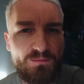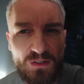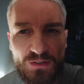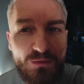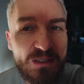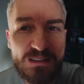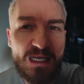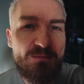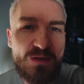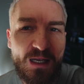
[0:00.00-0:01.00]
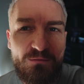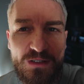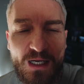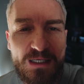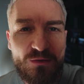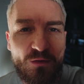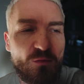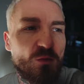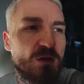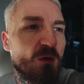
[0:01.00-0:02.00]
You're doing the same thing every day. So I
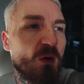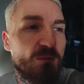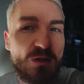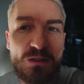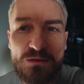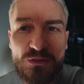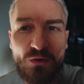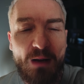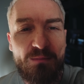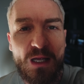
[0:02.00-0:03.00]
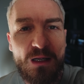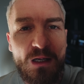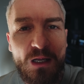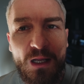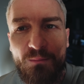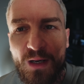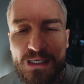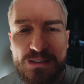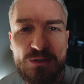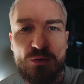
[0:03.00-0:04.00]
thought, you know what, I'm going to scrap that. But
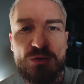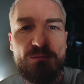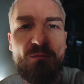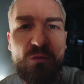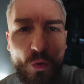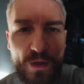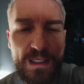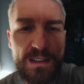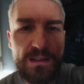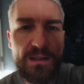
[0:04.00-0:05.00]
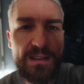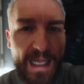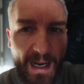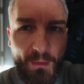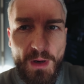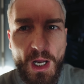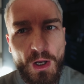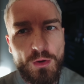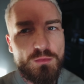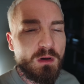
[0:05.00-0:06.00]
let's do some vlogging now I'm at
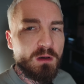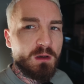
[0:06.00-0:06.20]
home.